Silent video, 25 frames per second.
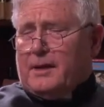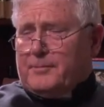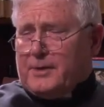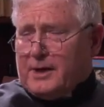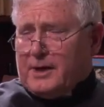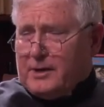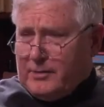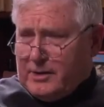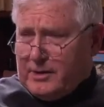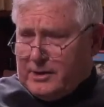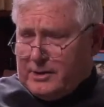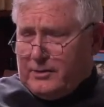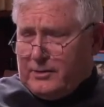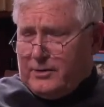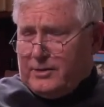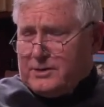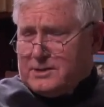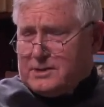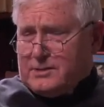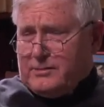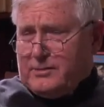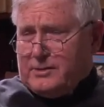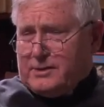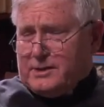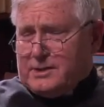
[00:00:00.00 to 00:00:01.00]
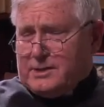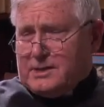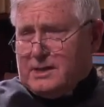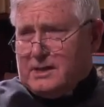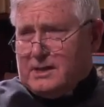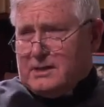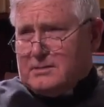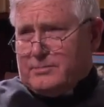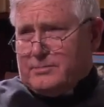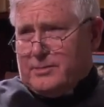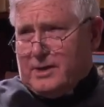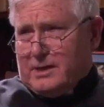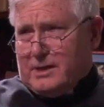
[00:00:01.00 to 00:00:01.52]
but who also
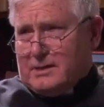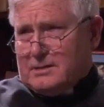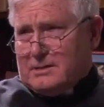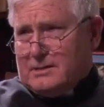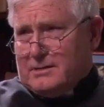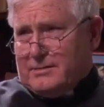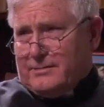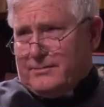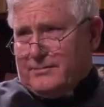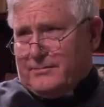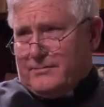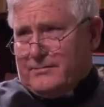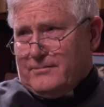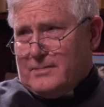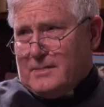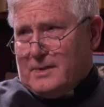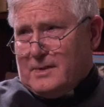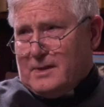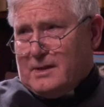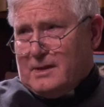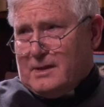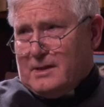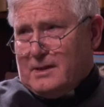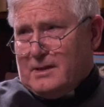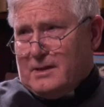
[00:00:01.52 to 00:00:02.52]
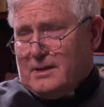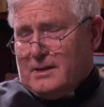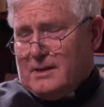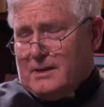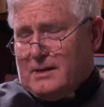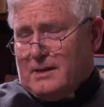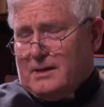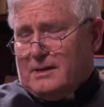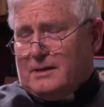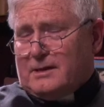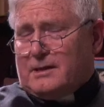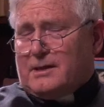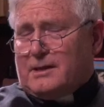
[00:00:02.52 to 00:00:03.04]
understands medicine
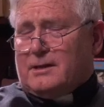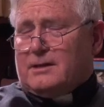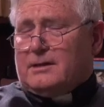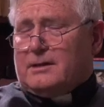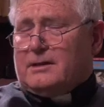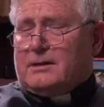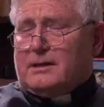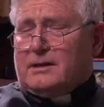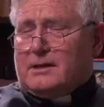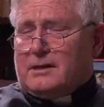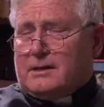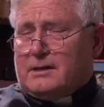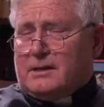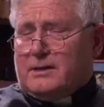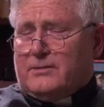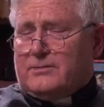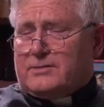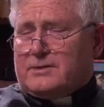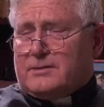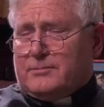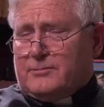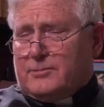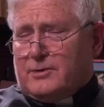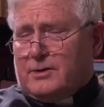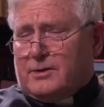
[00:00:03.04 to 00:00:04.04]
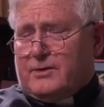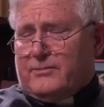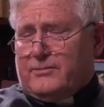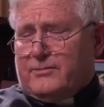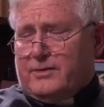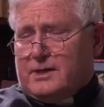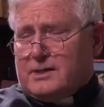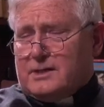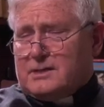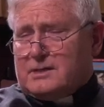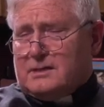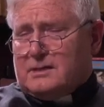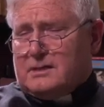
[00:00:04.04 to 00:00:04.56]
and can give some good
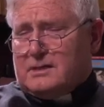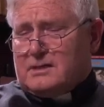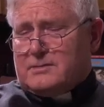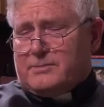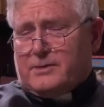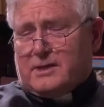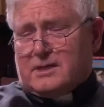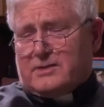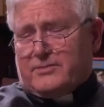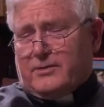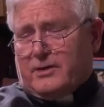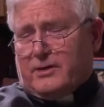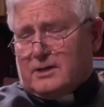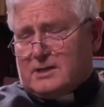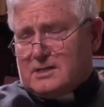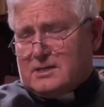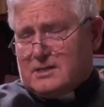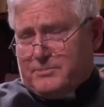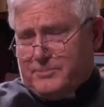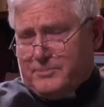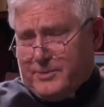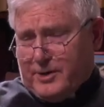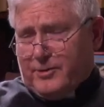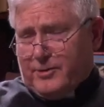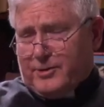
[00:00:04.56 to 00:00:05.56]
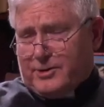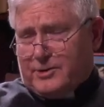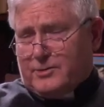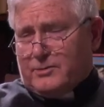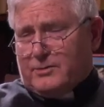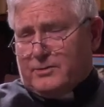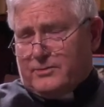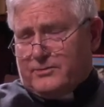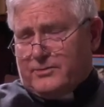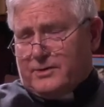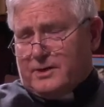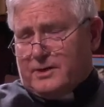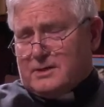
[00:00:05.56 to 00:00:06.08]
advice in this. But as far as
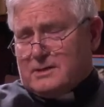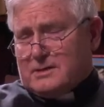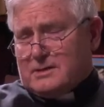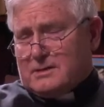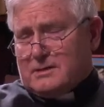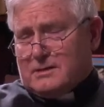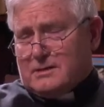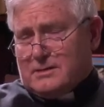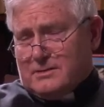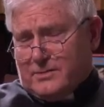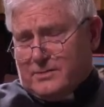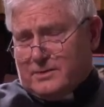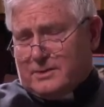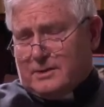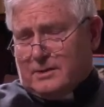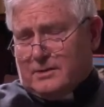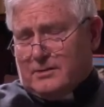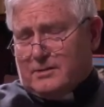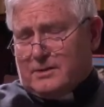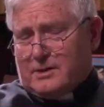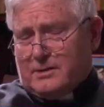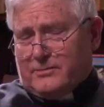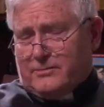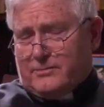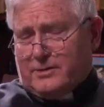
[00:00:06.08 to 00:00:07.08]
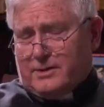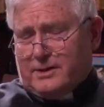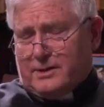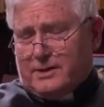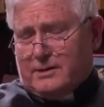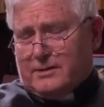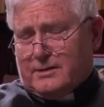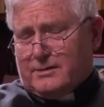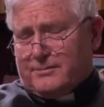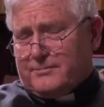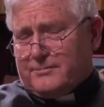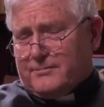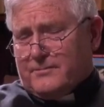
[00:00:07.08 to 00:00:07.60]
spiritual advice is what they're looking for
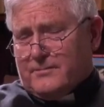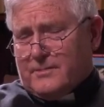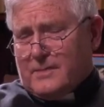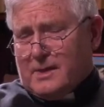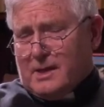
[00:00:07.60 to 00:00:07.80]
here,